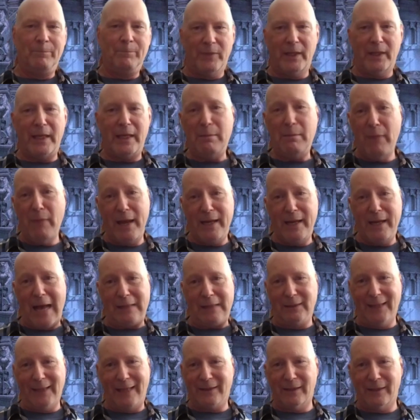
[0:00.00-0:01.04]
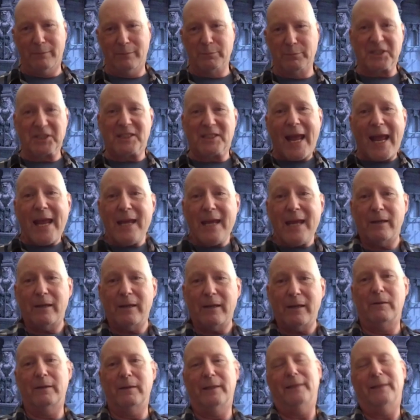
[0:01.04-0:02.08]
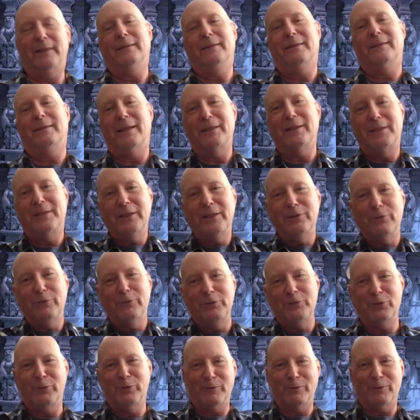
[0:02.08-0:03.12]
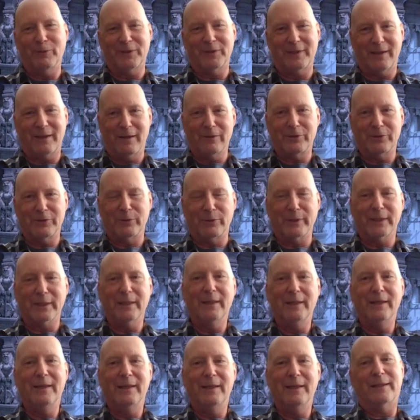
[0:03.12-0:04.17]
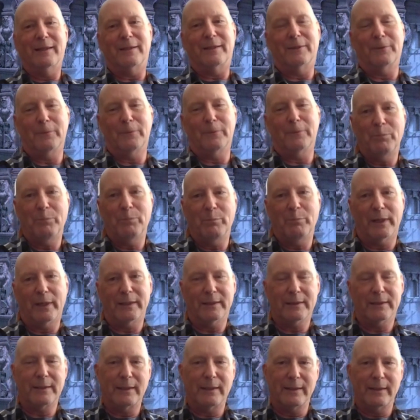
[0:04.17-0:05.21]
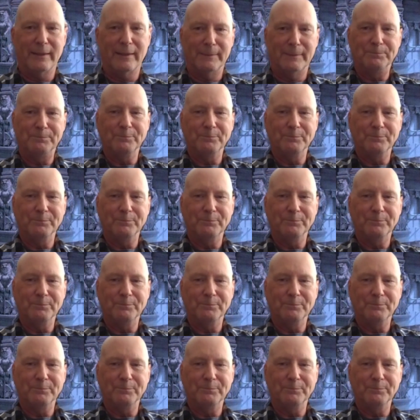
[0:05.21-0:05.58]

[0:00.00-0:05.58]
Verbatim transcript: he may not let them stay here and continue doing what they're doing. Mm-hmm. Um,